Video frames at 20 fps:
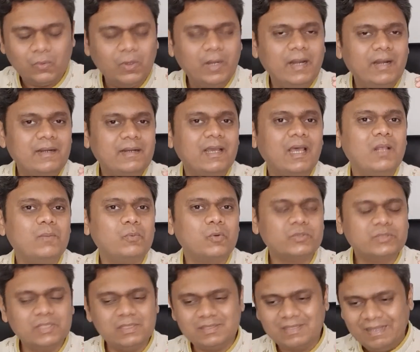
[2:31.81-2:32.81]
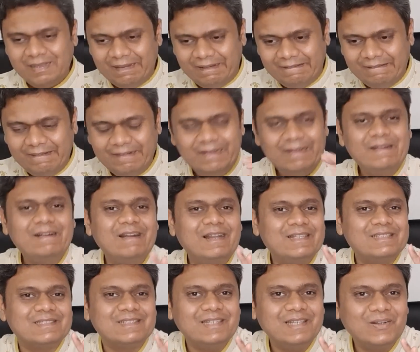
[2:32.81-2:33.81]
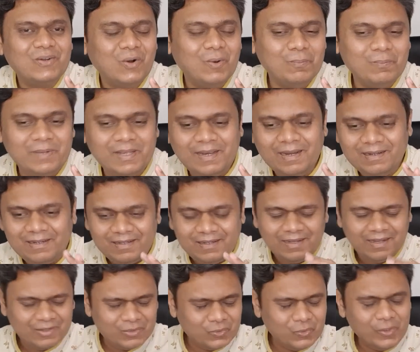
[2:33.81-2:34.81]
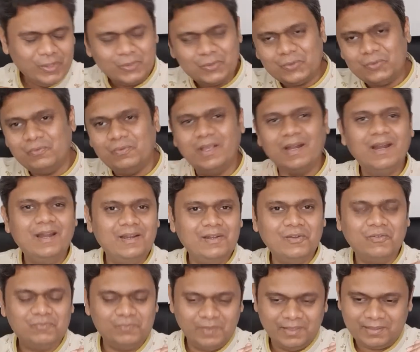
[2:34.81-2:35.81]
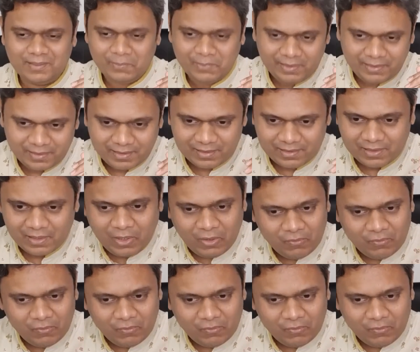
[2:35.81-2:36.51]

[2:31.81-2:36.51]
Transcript: entire process needlessly complicated and going through a variety of mathematical